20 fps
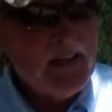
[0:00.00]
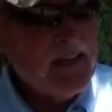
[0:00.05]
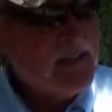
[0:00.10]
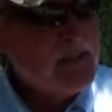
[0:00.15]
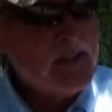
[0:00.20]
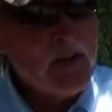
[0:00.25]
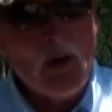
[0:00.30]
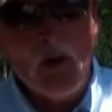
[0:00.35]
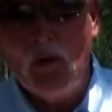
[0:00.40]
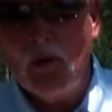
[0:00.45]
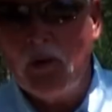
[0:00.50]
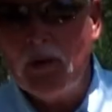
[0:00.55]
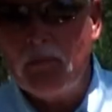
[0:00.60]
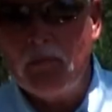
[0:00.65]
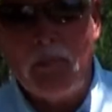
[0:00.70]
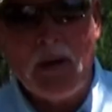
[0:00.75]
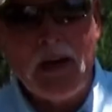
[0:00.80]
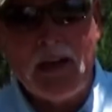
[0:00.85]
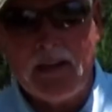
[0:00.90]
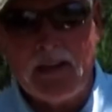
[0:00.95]
that's the only
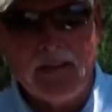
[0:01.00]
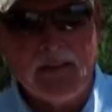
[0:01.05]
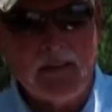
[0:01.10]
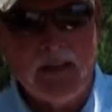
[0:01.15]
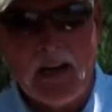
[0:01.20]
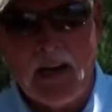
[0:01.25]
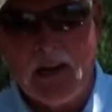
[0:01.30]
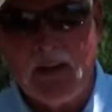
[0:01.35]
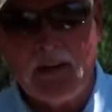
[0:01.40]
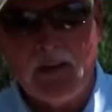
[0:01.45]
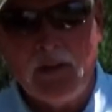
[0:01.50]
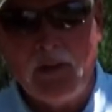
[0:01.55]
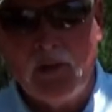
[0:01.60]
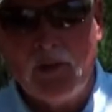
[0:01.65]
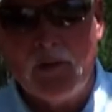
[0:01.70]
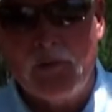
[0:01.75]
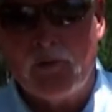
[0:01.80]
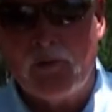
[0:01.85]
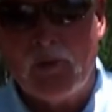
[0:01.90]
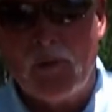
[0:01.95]
bait that I could
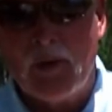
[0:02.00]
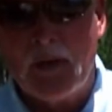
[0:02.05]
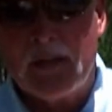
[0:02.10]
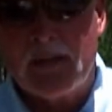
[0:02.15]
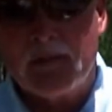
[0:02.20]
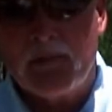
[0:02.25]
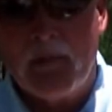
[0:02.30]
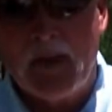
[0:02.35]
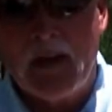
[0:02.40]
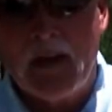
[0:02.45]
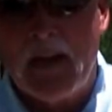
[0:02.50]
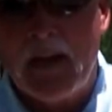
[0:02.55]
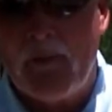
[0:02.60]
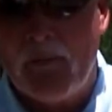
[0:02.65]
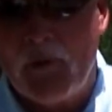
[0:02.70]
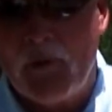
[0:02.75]
use for the rest of my life,